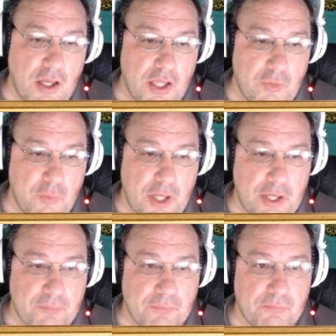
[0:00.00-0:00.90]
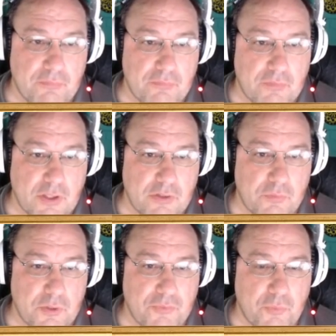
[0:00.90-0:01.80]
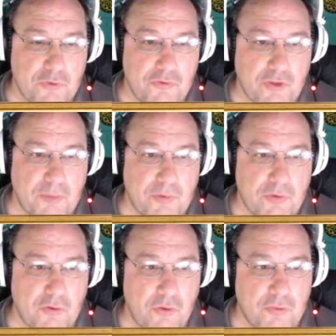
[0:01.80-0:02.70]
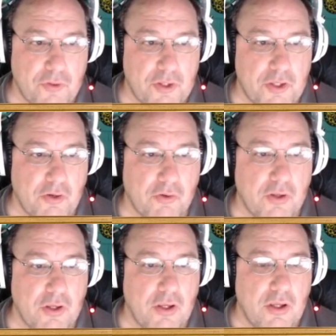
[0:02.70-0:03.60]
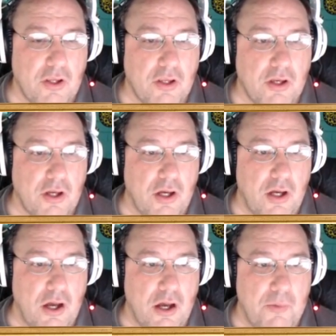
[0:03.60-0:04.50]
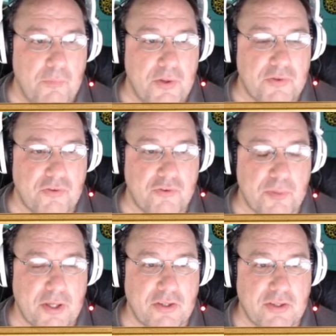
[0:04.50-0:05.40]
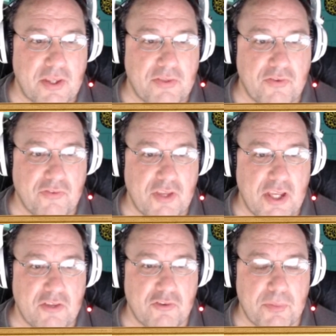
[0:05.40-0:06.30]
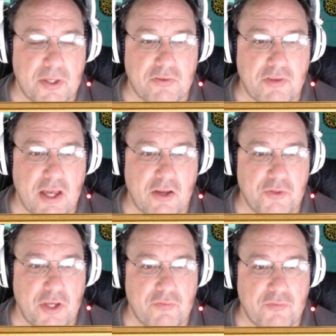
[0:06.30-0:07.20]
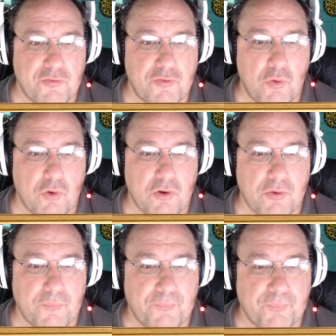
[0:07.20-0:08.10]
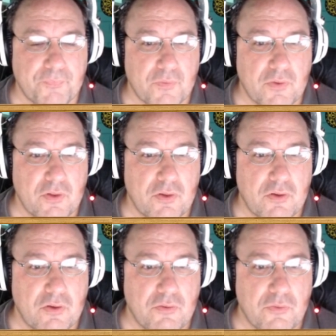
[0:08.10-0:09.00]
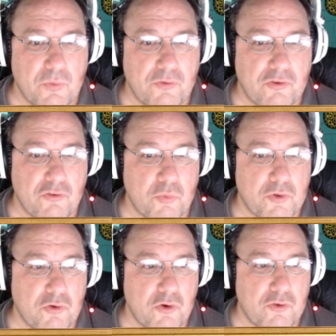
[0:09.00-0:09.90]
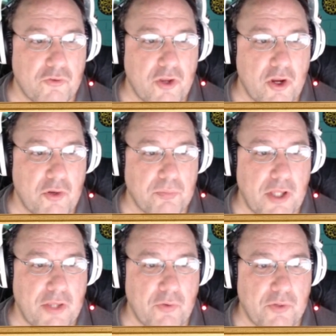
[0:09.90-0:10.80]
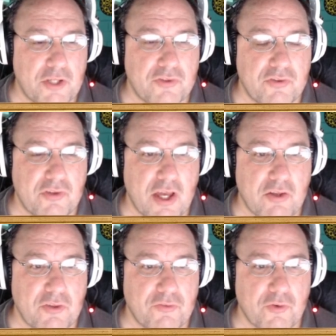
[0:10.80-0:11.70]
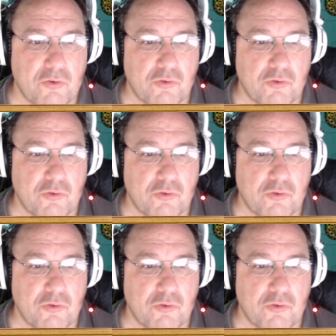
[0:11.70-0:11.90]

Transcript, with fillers: anyway, we'll, we'll, skip this whole thing here. Um, it's suspected that the scene is a big attack on Yavin 4. The resistance returns there to plan their next attack on the First